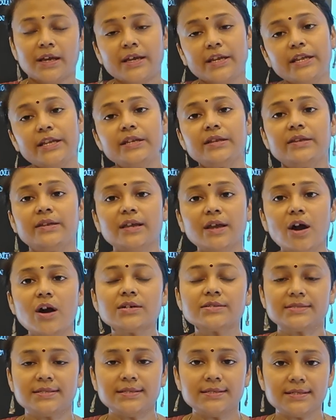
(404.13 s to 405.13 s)
In
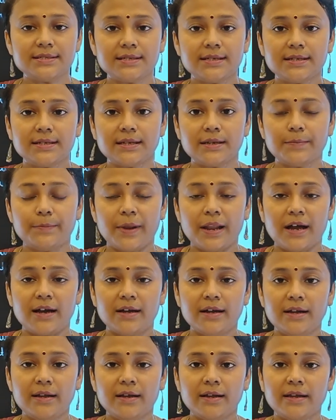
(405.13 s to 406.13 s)
deoxygenated
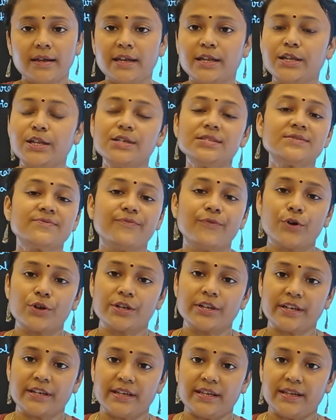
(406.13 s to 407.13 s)
blood, it is
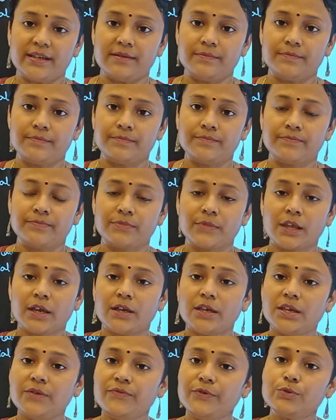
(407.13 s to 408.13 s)
40.
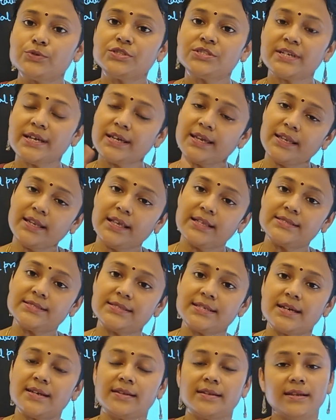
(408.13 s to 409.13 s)
If you check in
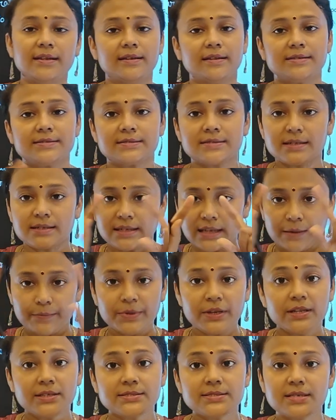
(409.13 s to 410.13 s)
NCERT, the
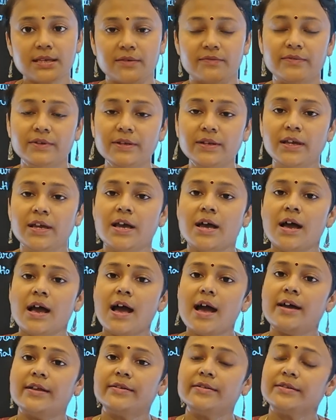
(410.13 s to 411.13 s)
table is given,
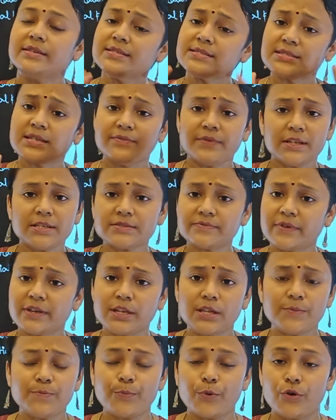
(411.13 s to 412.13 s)
and this table is very
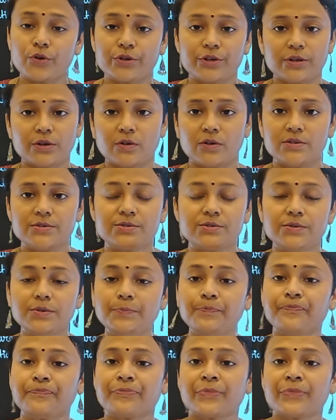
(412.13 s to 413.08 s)
important also.